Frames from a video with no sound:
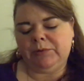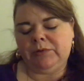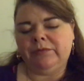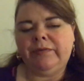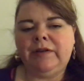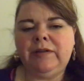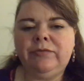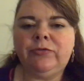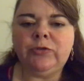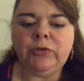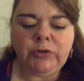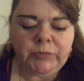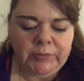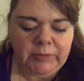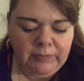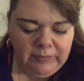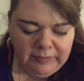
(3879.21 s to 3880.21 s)
but they're very
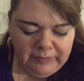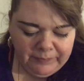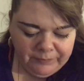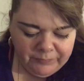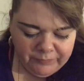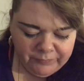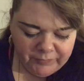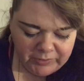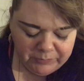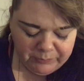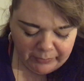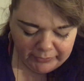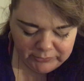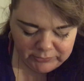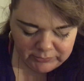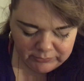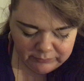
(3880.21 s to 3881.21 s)
forceful, very
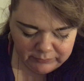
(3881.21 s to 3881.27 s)
passionate.